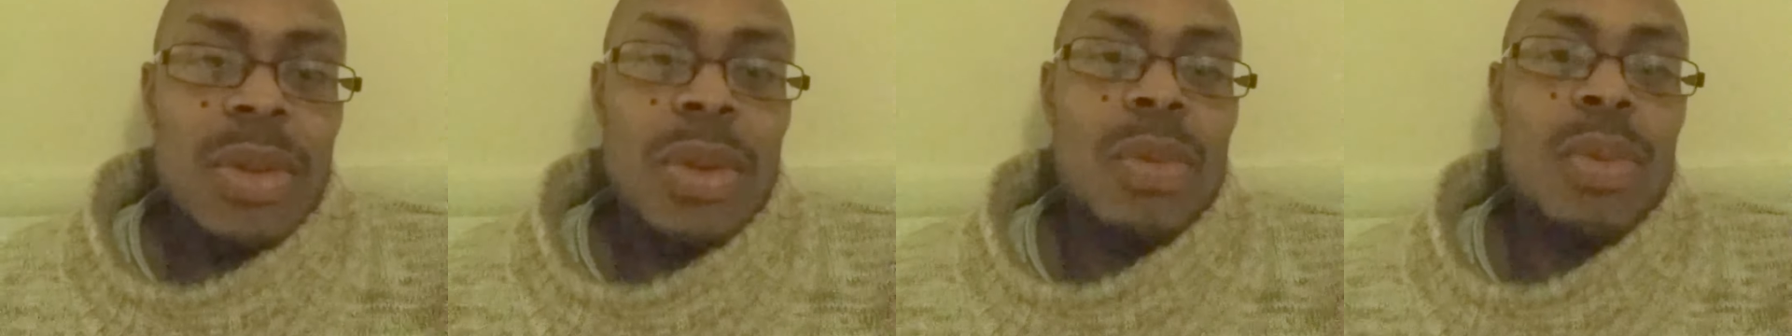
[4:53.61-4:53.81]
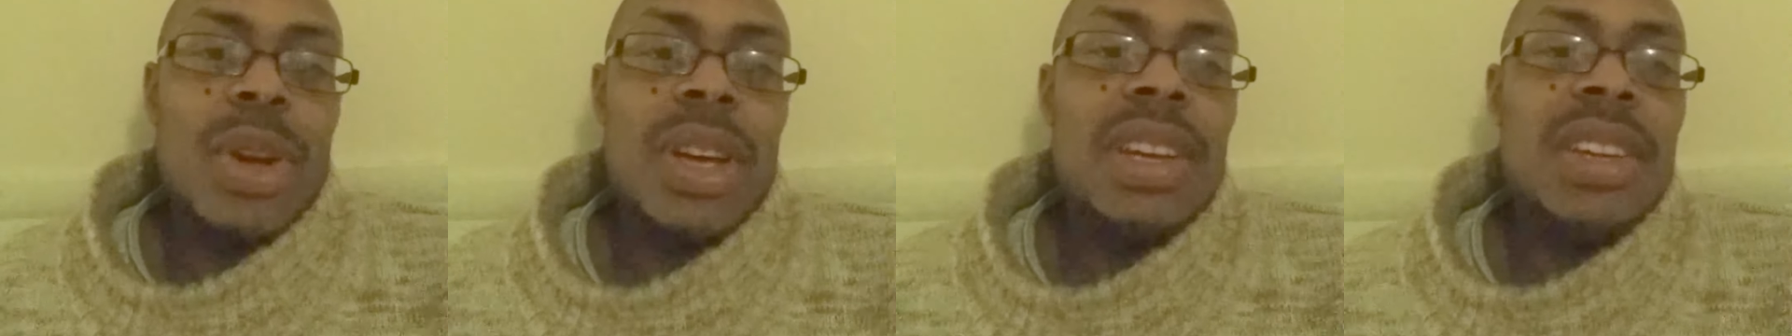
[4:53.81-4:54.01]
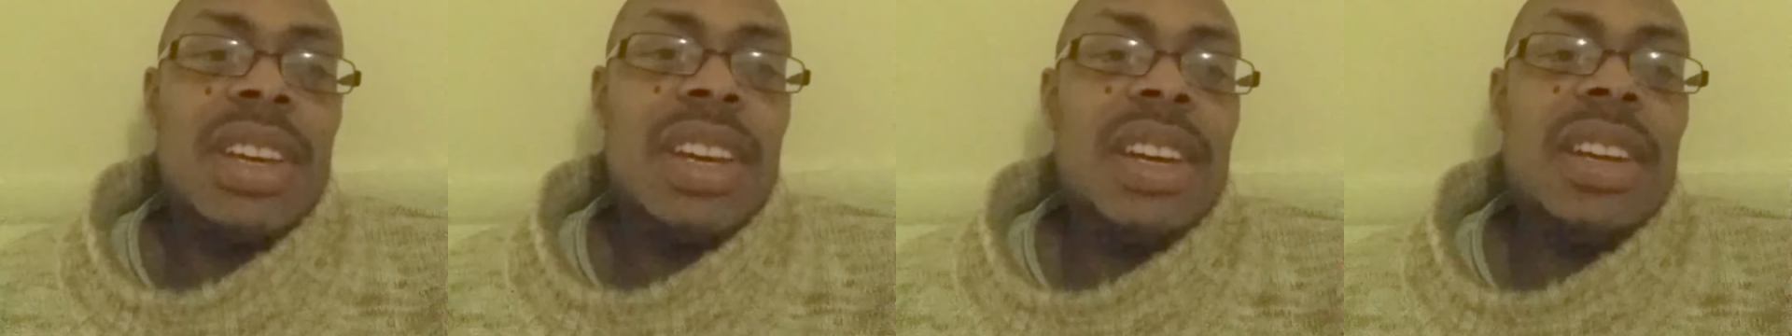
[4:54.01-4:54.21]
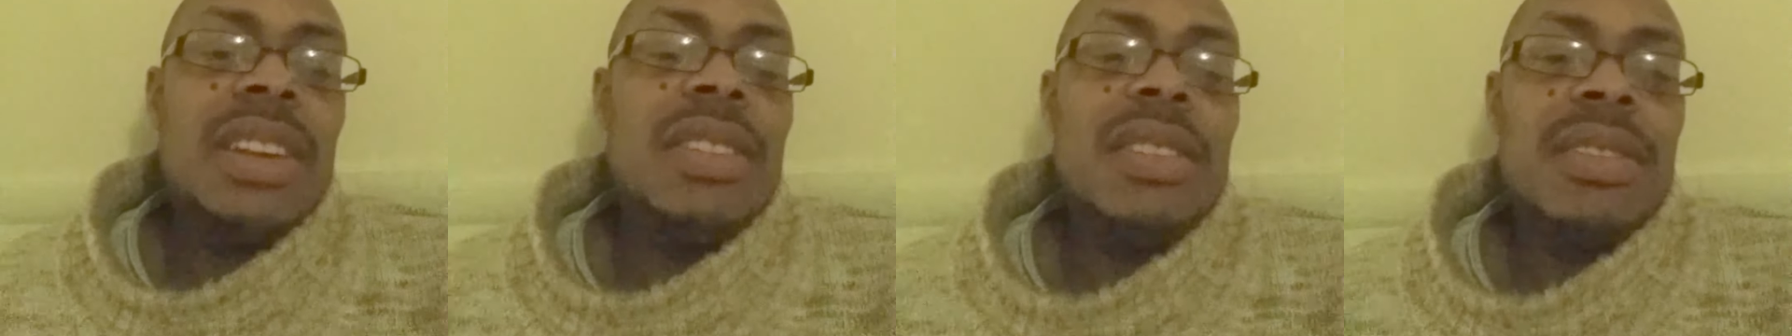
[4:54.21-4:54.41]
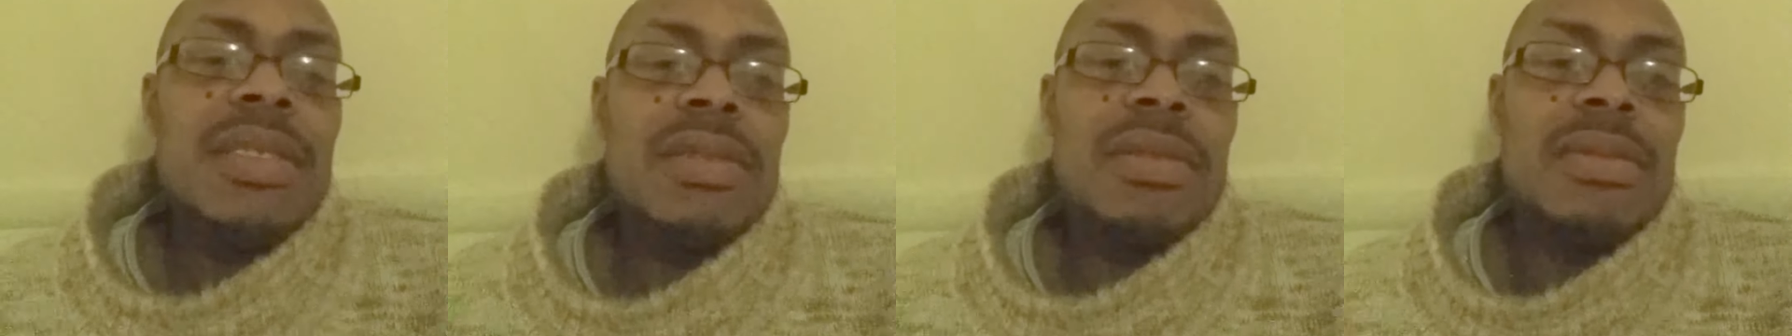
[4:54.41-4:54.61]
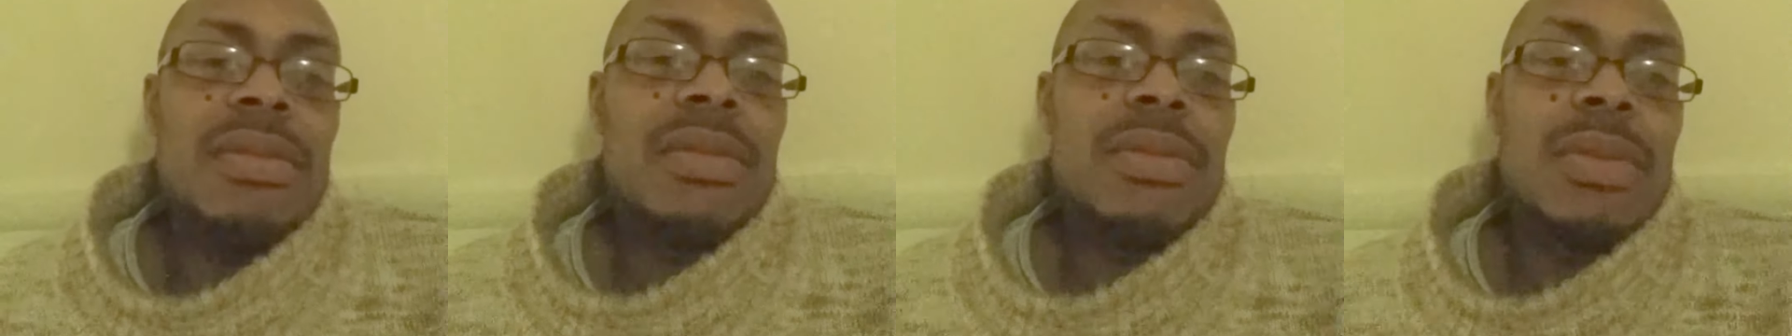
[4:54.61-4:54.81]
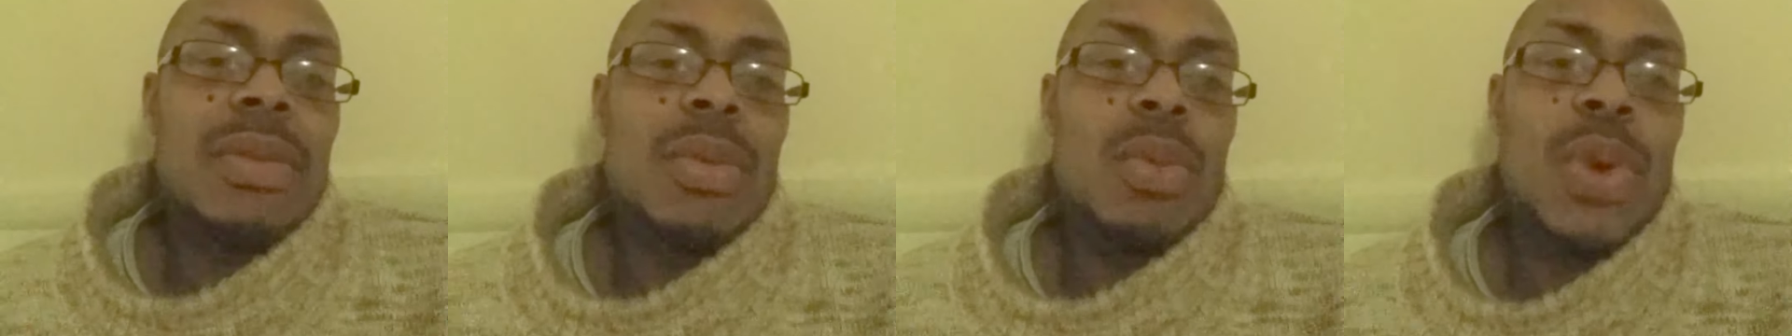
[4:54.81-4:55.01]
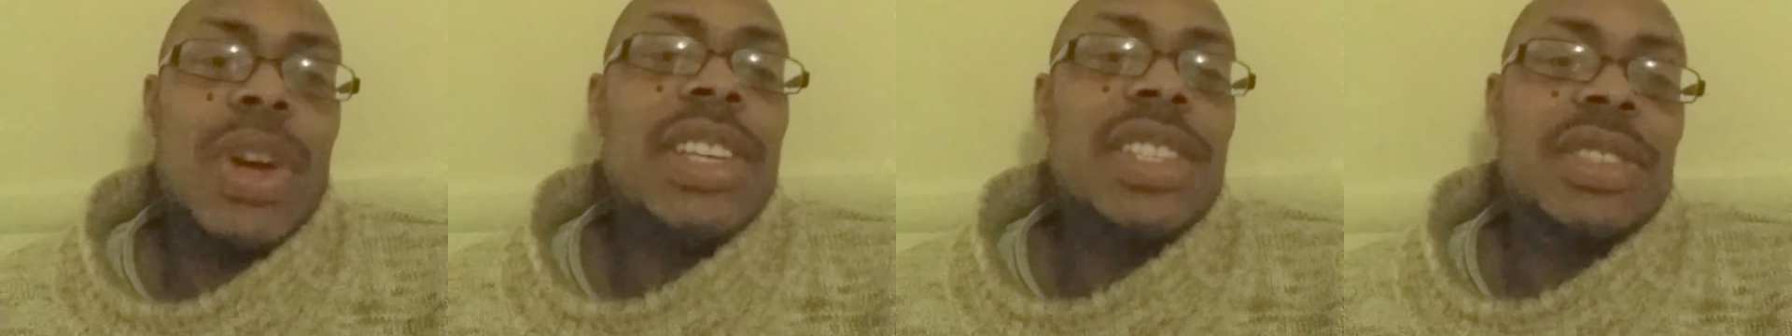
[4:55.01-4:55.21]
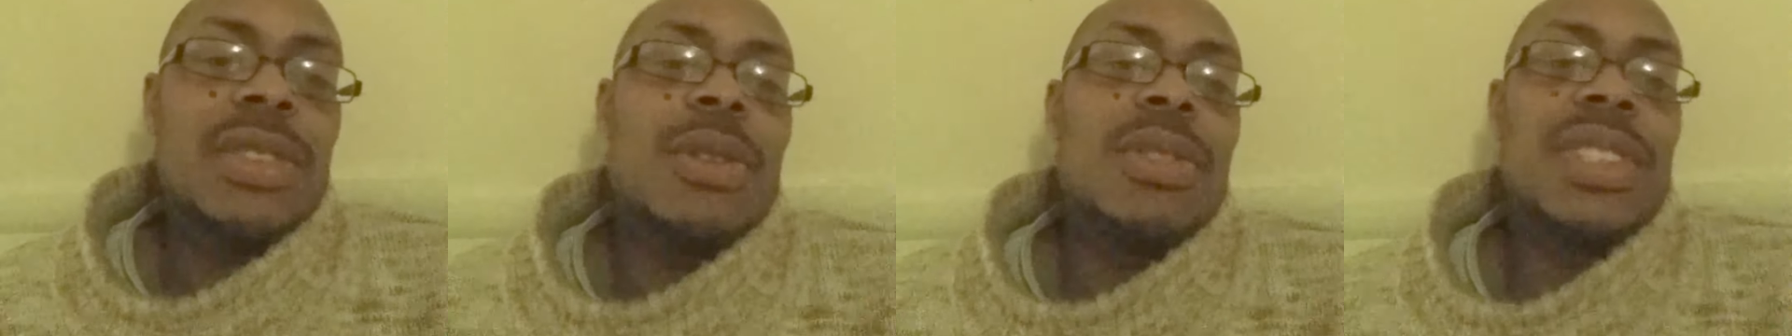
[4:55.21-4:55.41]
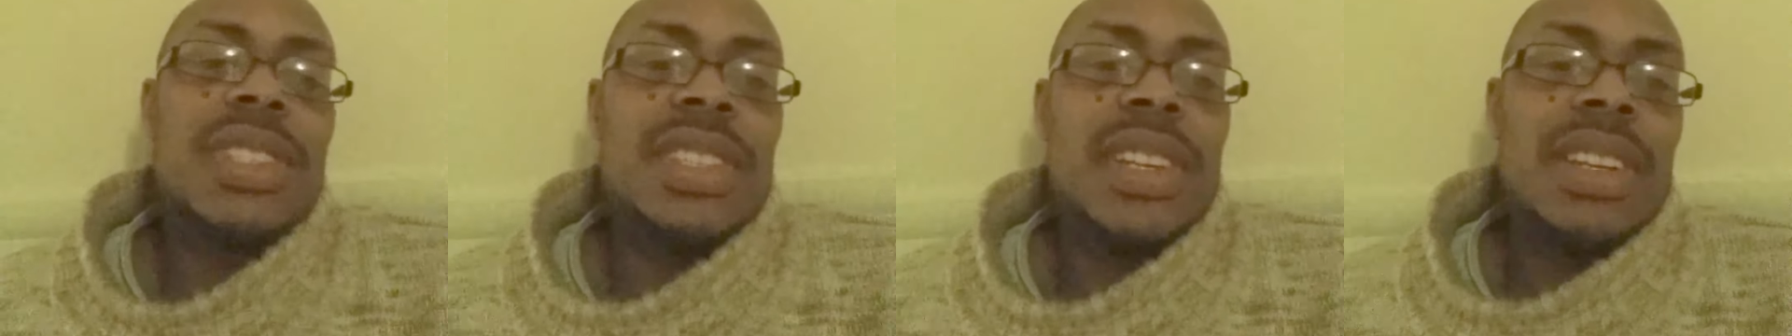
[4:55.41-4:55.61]
reading,
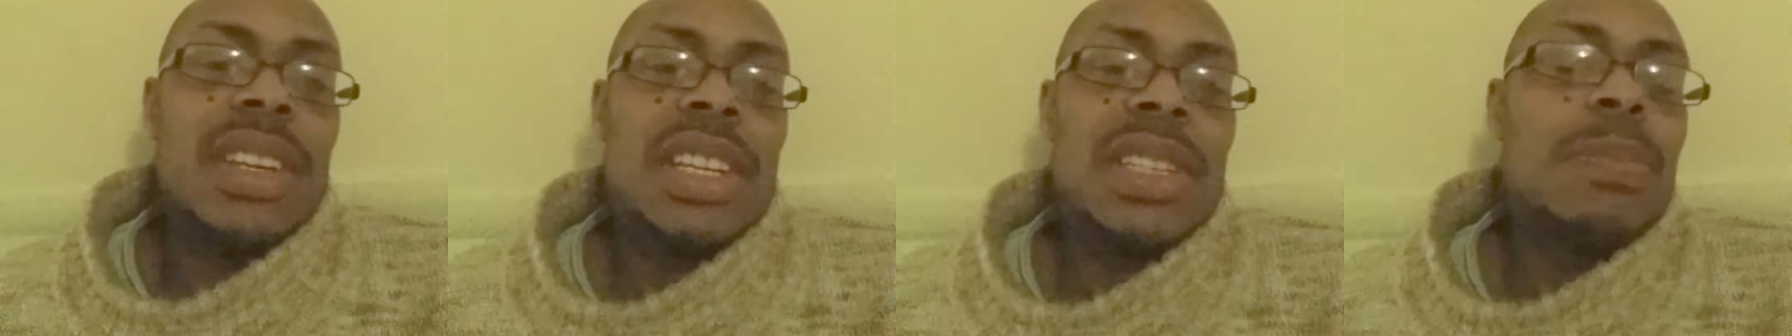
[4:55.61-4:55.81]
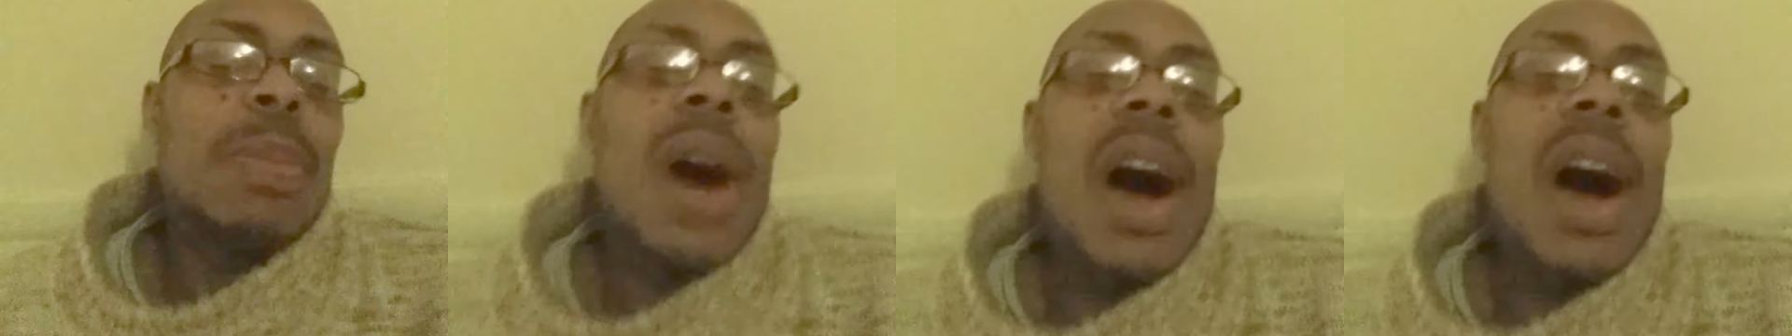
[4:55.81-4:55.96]
research is